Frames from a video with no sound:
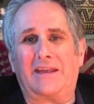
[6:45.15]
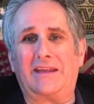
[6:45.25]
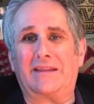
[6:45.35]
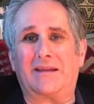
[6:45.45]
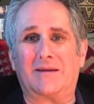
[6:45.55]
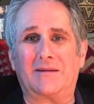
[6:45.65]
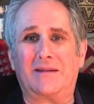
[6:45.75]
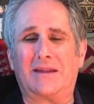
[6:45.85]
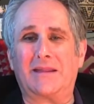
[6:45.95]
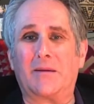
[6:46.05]
In the
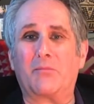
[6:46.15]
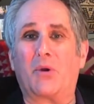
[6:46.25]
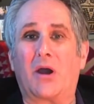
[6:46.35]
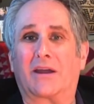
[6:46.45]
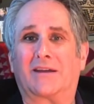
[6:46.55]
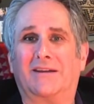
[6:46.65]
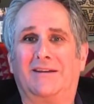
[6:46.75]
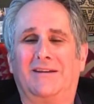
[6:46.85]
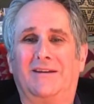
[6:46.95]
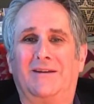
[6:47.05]
book,
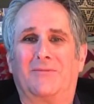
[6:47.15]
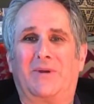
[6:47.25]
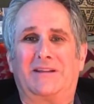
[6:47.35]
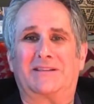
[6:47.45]
when